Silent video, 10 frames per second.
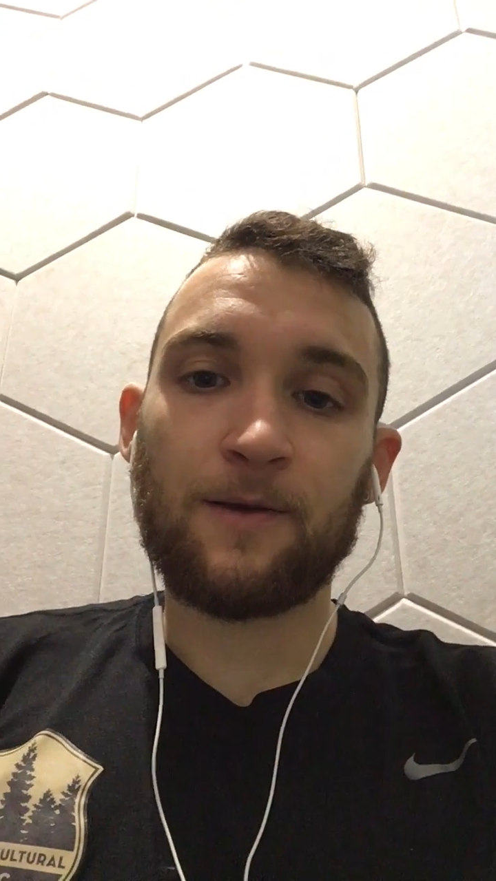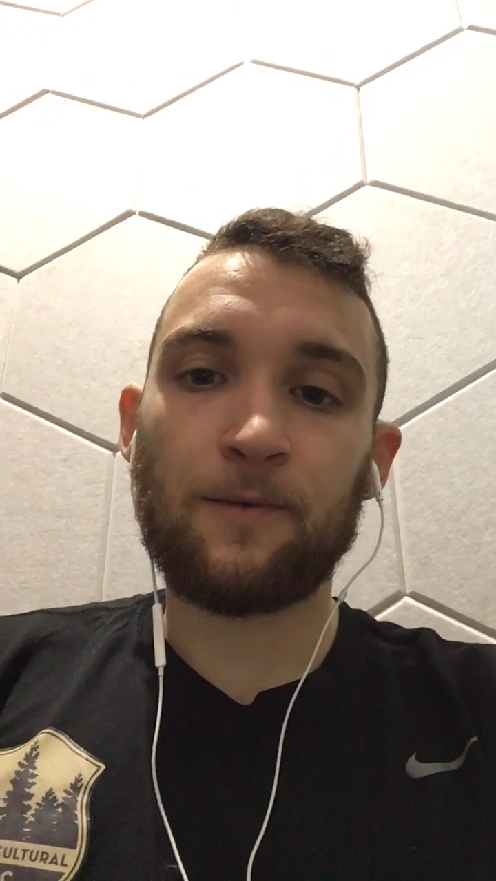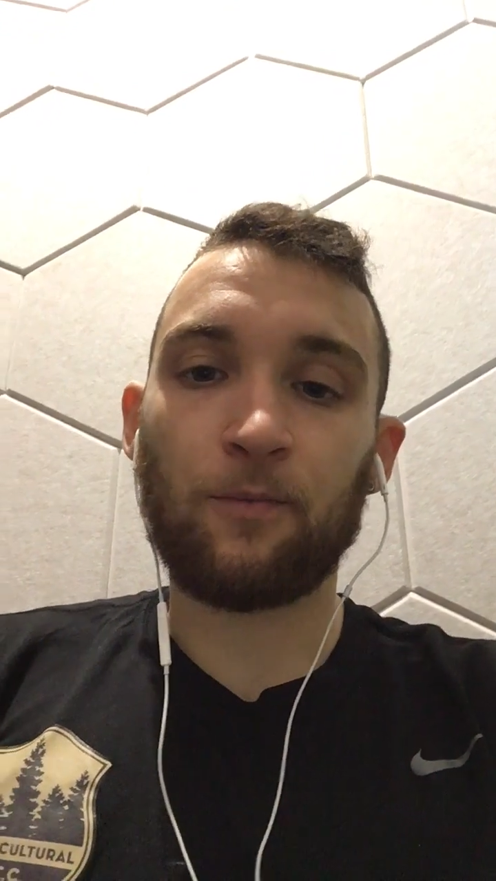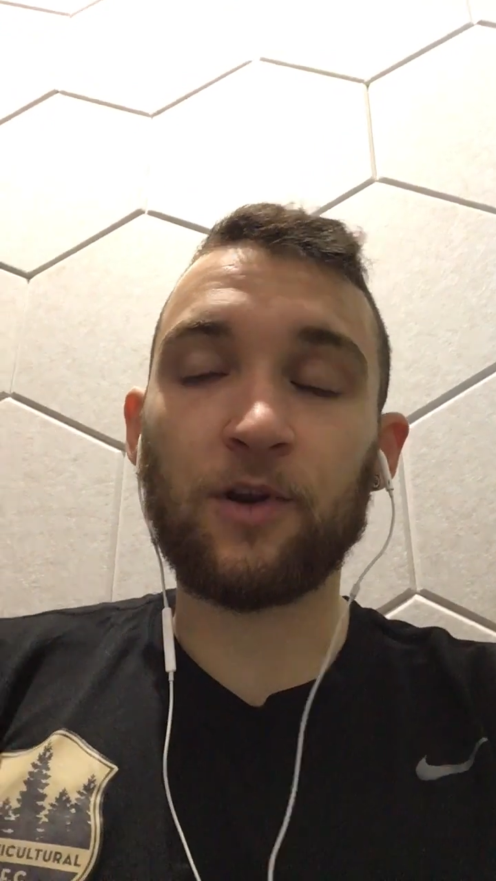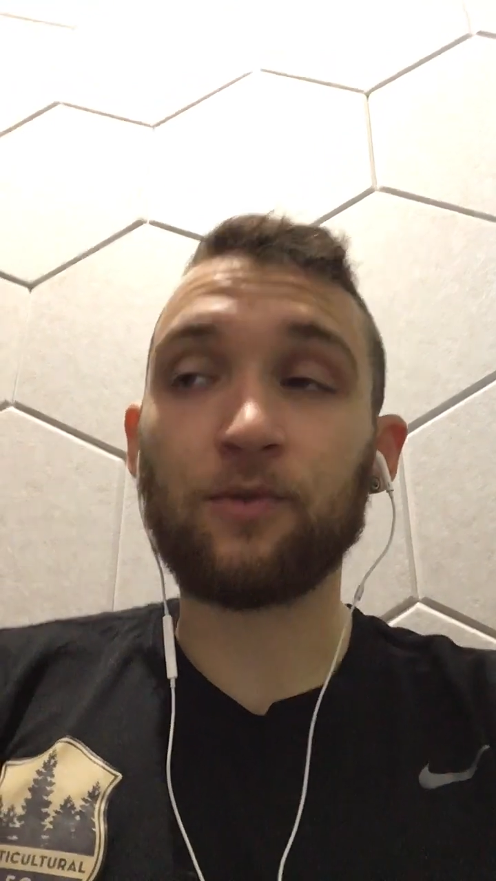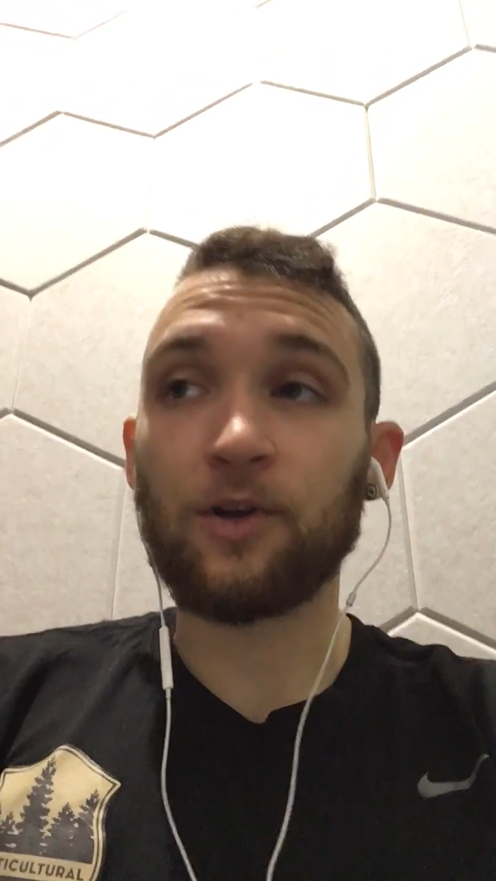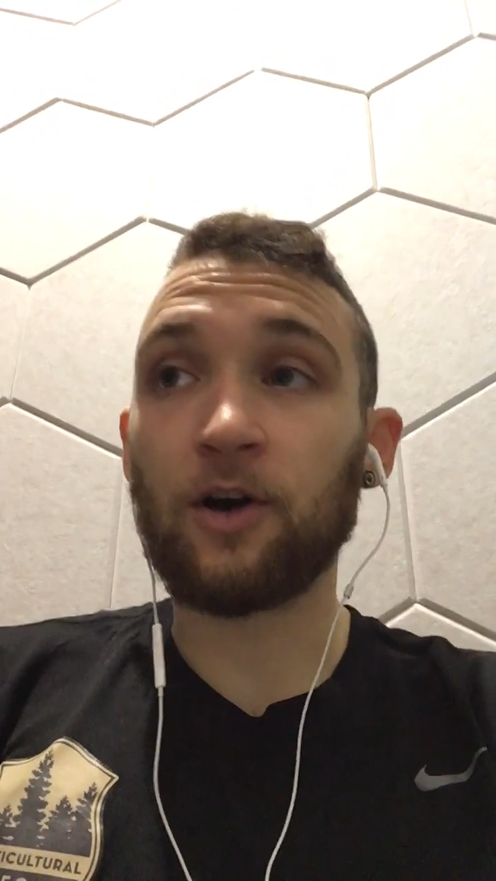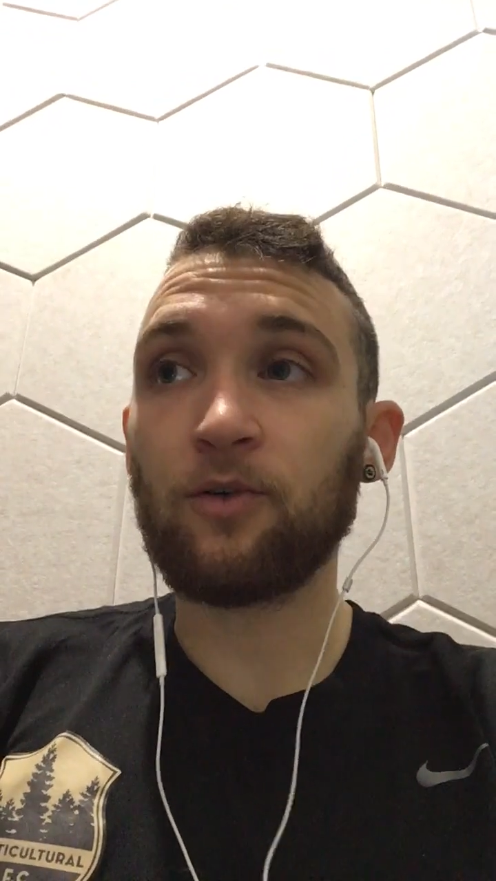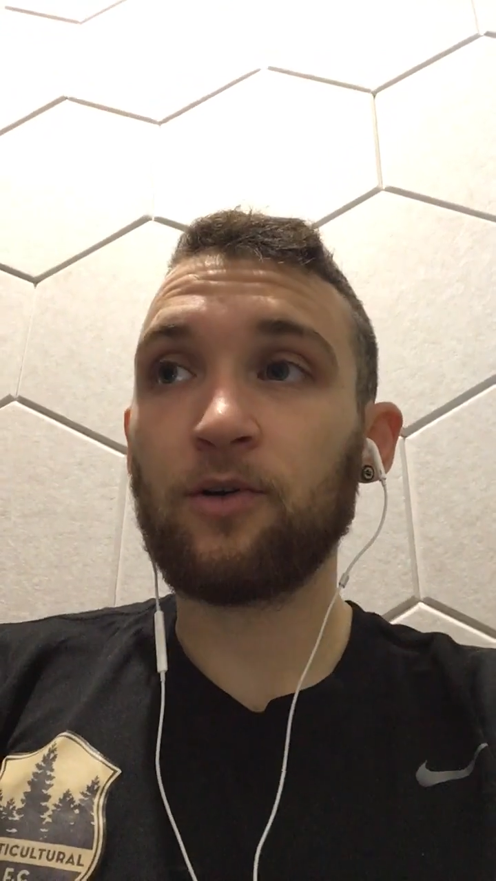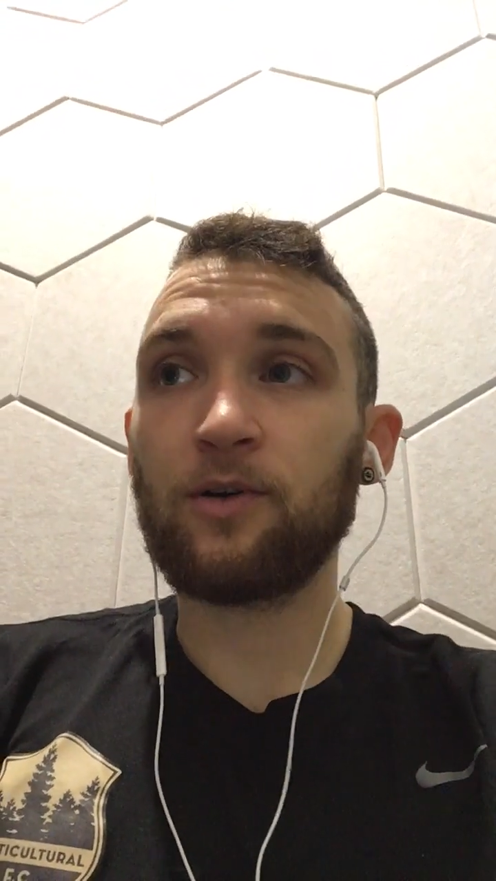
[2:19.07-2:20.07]

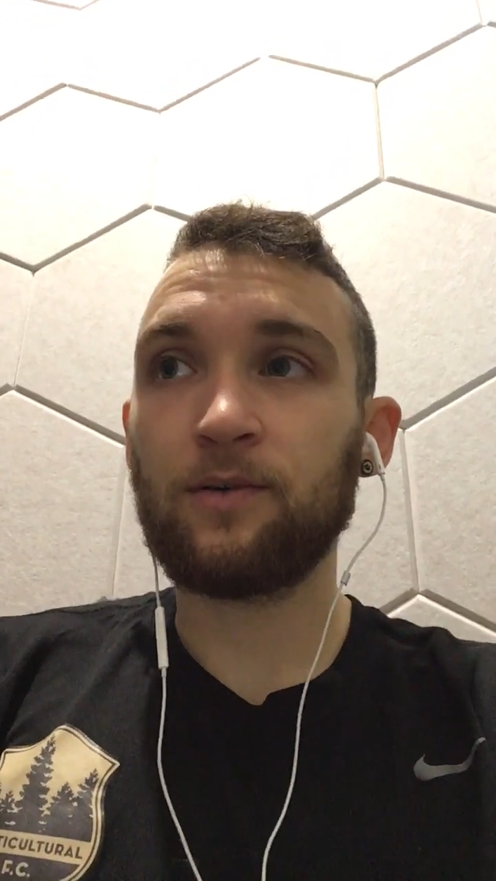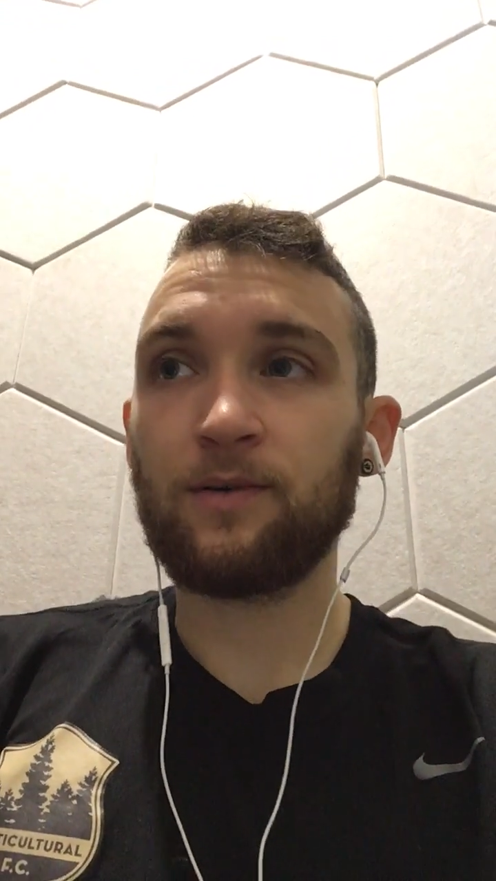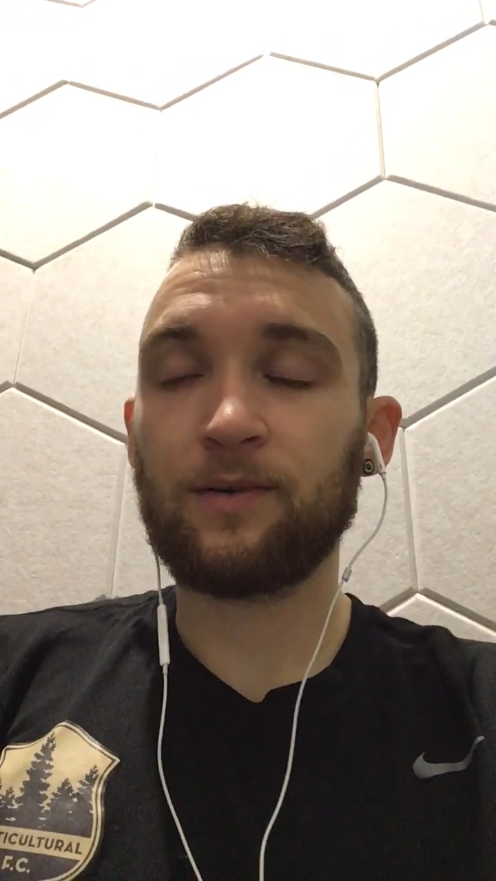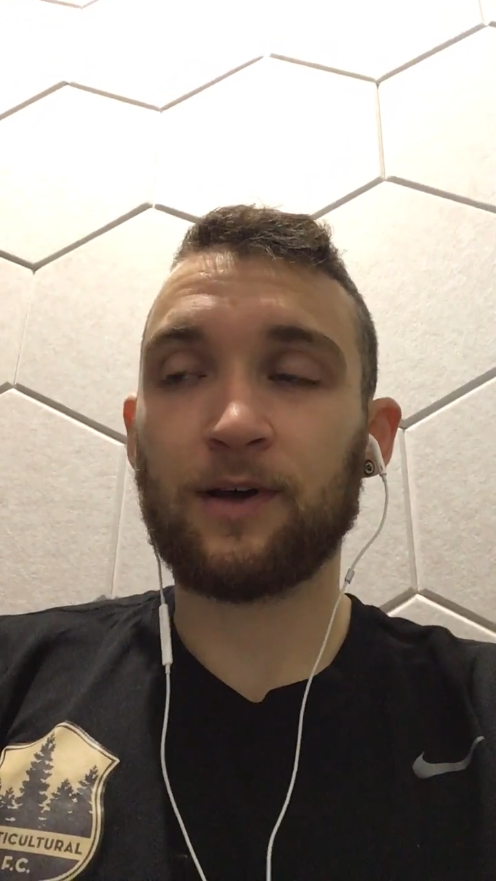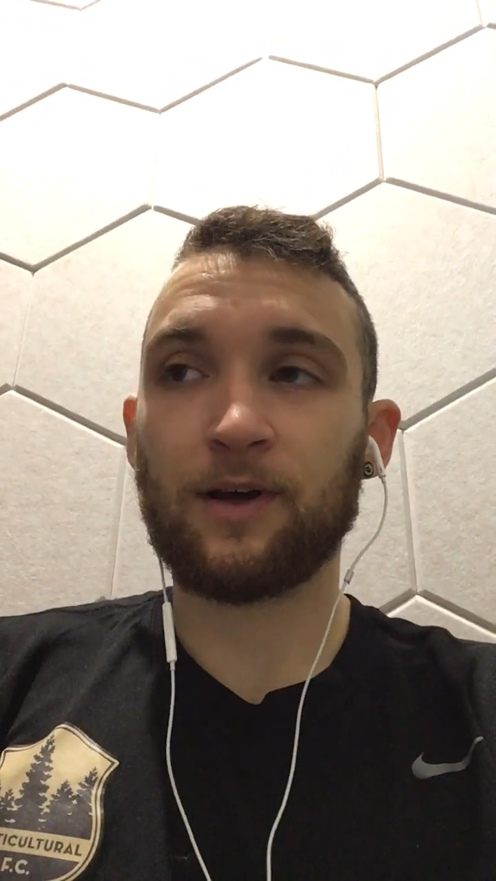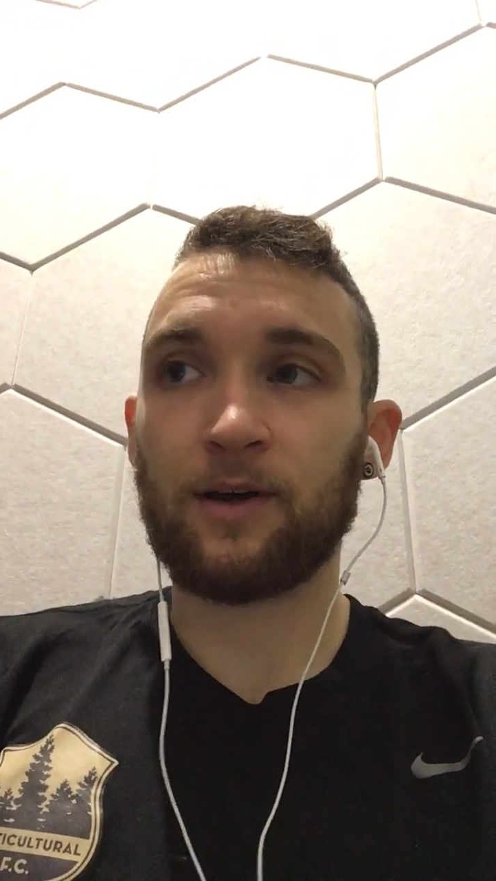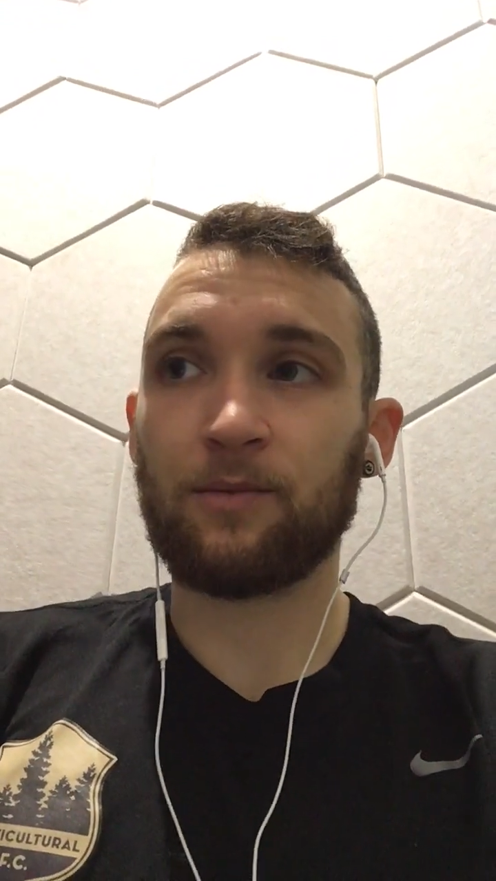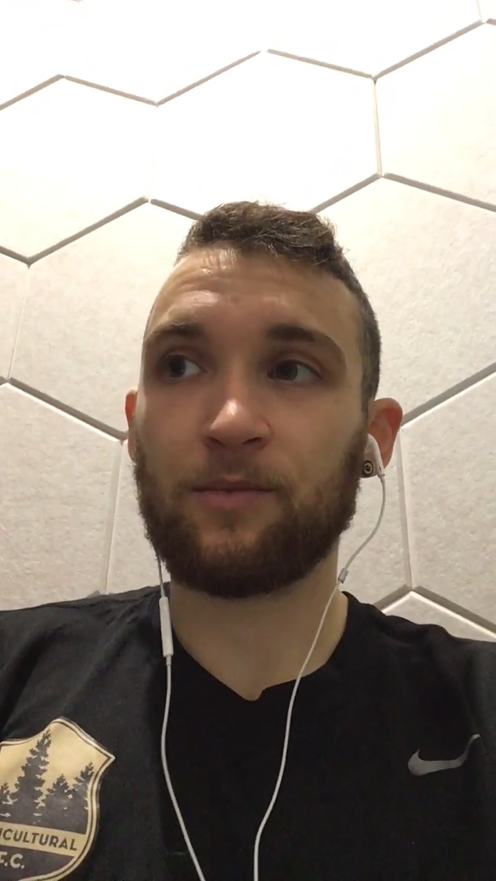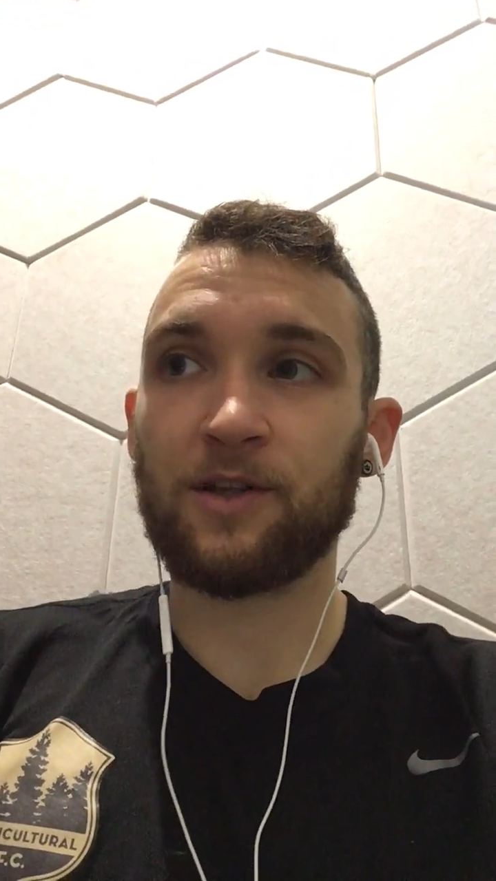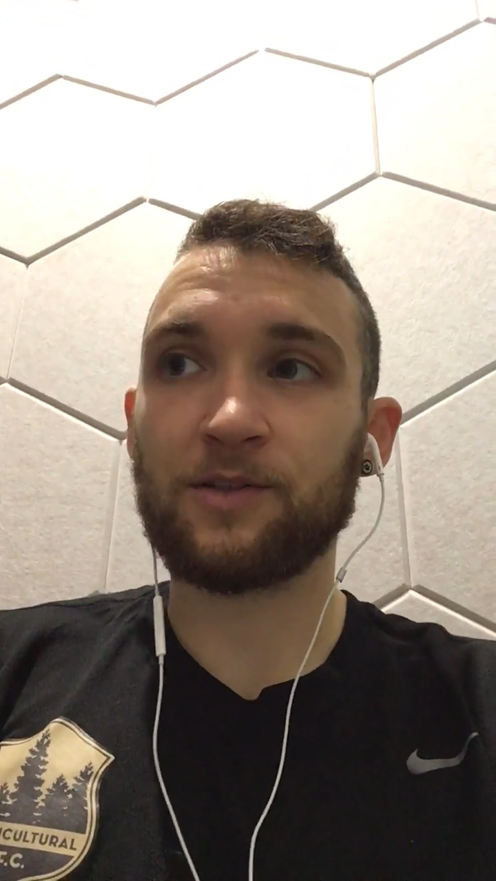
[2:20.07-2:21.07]
know.
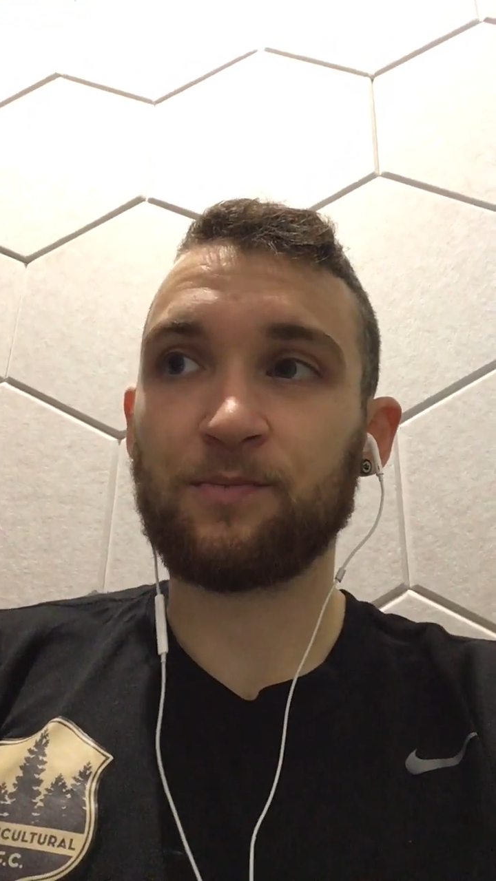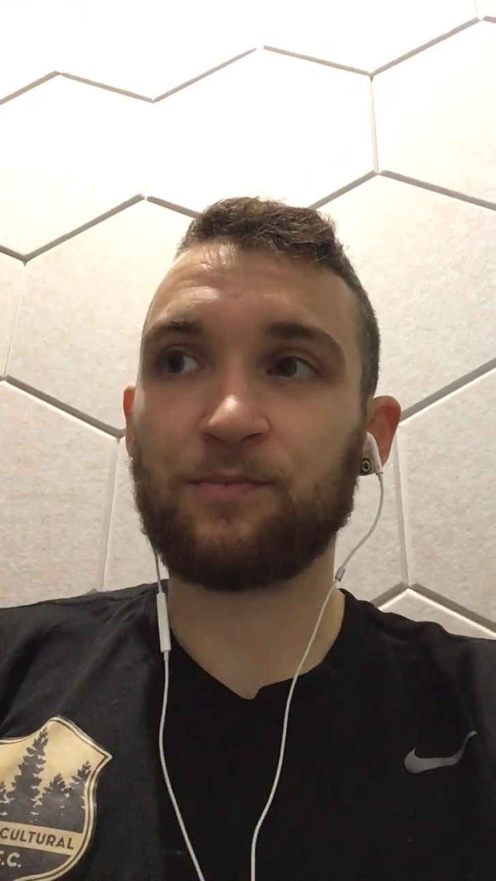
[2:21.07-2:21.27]
It's